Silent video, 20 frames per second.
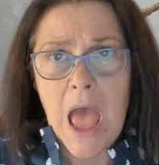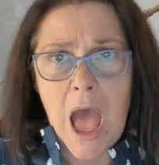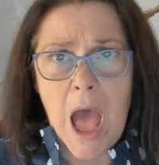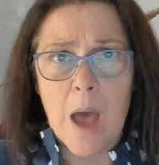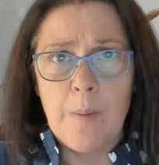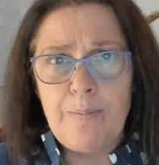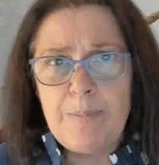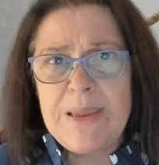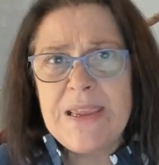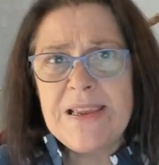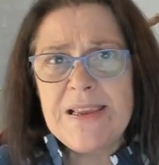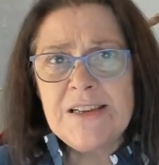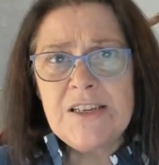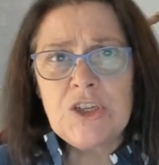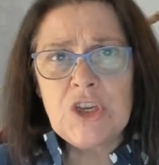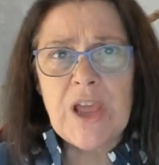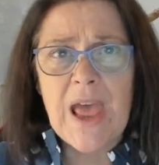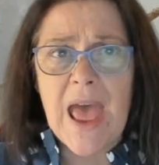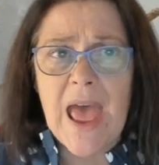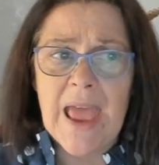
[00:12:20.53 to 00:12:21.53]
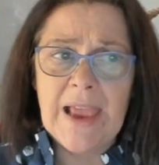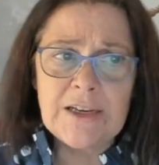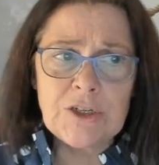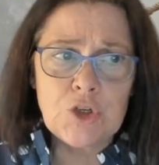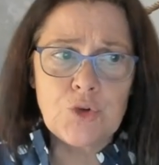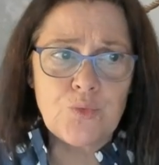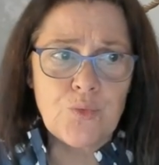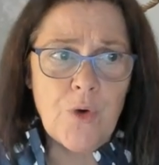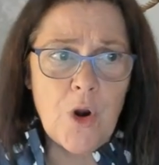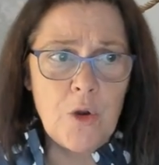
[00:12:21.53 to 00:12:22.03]
appear to
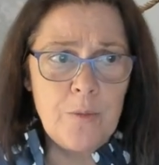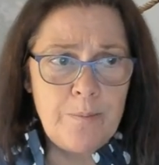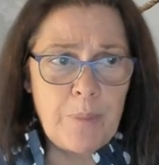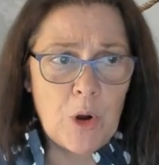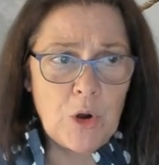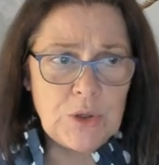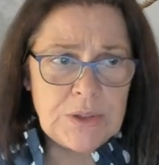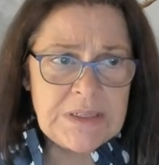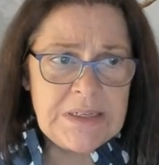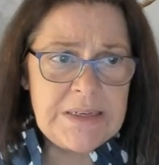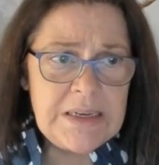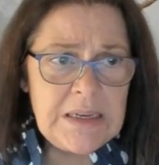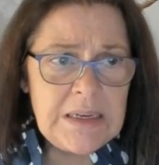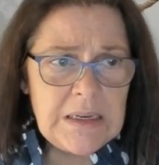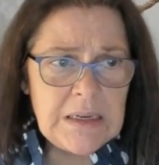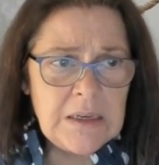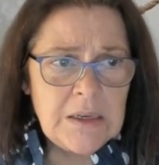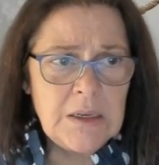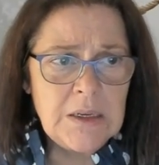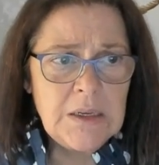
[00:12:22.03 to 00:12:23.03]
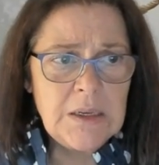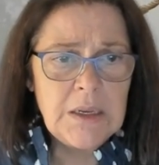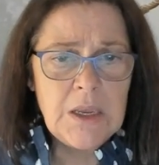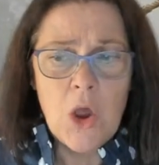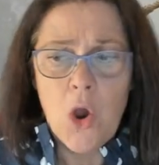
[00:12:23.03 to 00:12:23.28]
act robotic